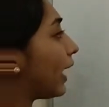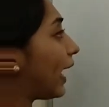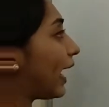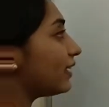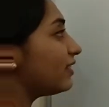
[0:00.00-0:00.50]

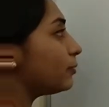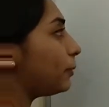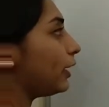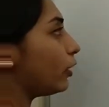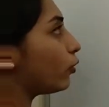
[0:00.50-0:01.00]
sp
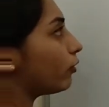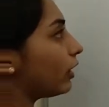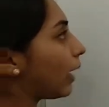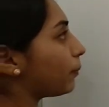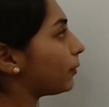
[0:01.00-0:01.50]

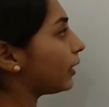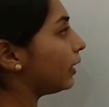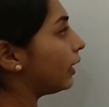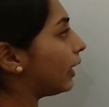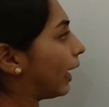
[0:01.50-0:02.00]
overlapping
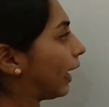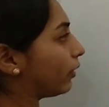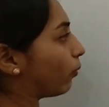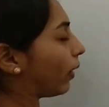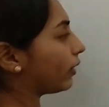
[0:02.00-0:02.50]

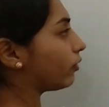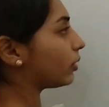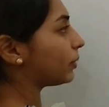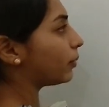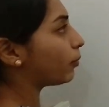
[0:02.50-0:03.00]
and one will
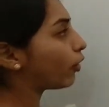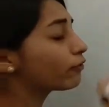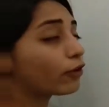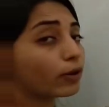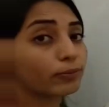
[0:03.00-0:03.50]
be the bond
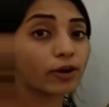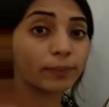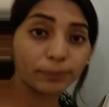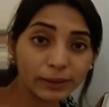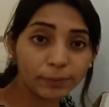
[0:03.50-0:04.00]
formed
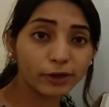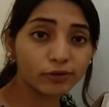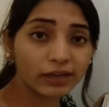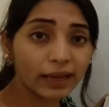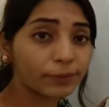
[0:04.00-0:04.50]
from pp
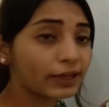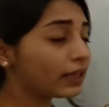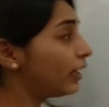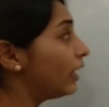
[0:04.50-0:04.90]
overlapping.